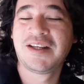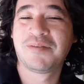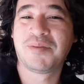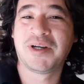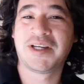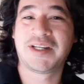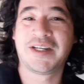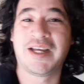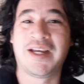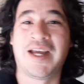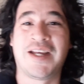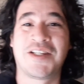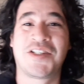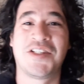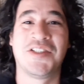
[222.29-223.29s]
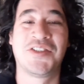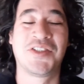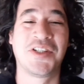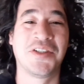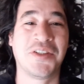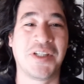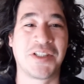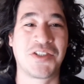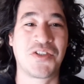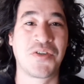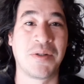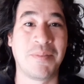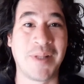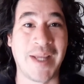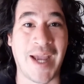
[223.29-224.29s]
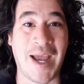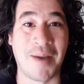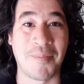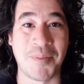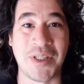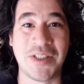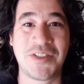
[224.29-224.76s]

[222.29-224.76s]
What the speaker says: But Ash is still extremely happy